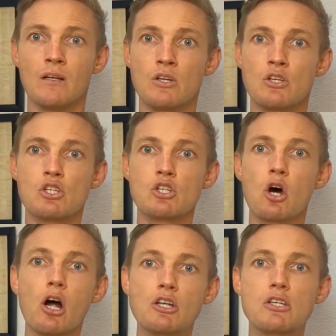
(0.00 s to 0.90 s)

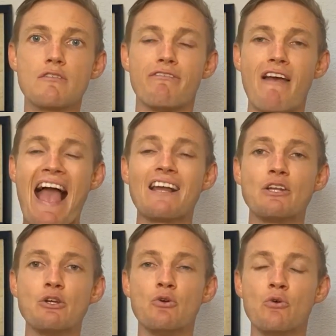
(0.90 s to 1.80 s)
Start to
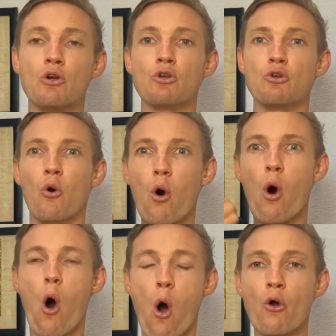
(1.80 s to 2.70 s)
value
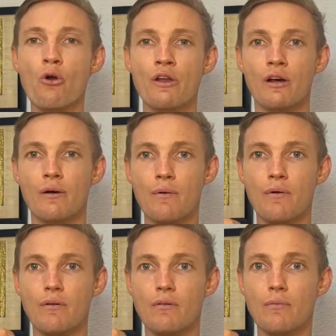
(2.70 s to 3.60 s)
your own
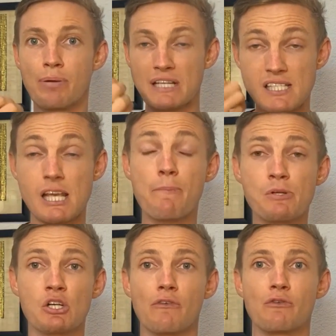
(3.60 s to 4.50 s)

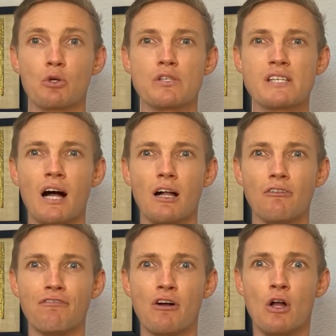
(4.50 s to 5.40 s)
perception of
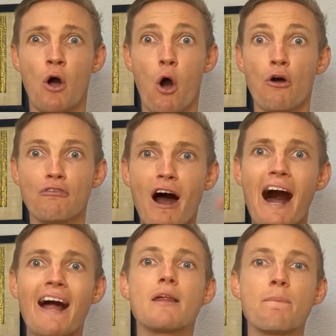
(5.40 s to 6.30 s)
yourself over
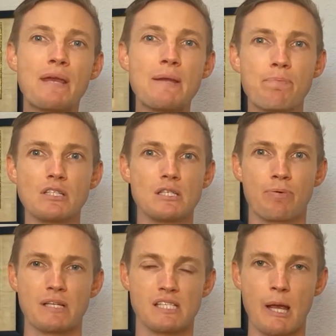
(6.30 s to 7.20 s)
other people's
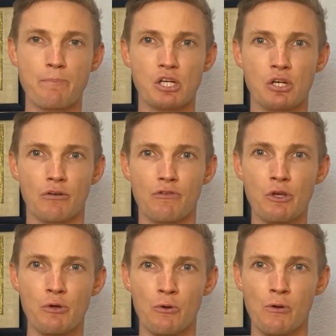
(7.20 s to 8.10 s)
perception of
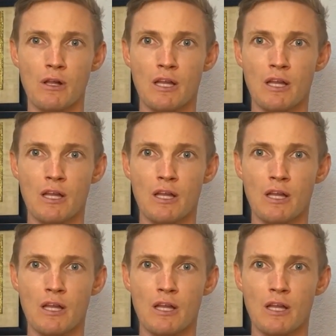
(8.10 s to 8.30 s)
you.